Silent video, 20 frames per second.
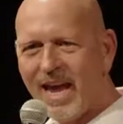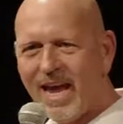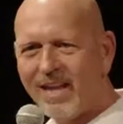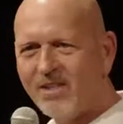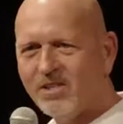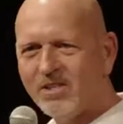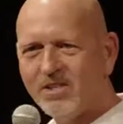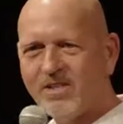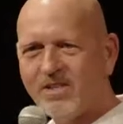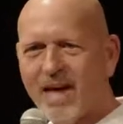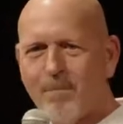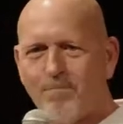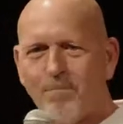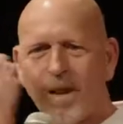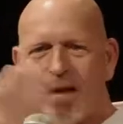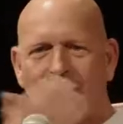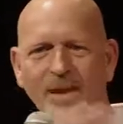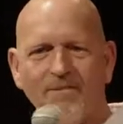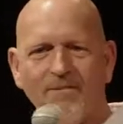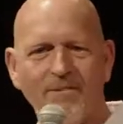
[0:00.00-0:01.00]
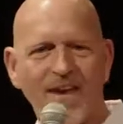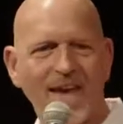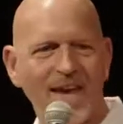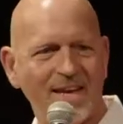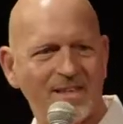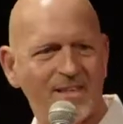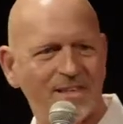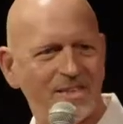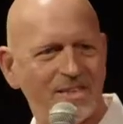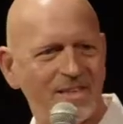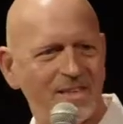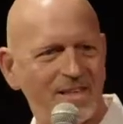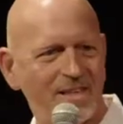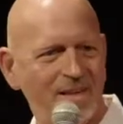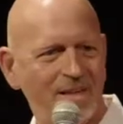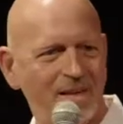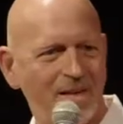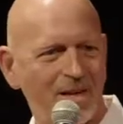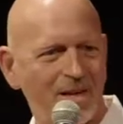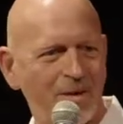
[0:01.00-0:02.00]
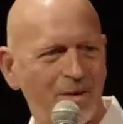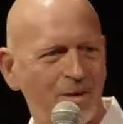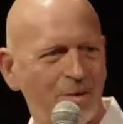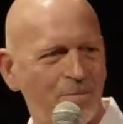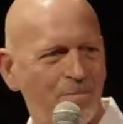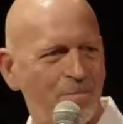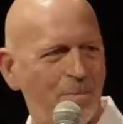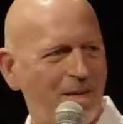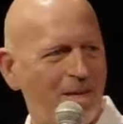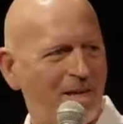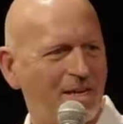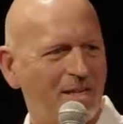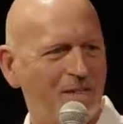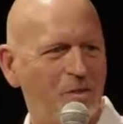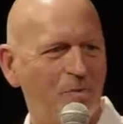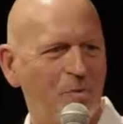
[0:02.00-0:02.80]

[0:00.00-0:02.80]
And just that blank face. Because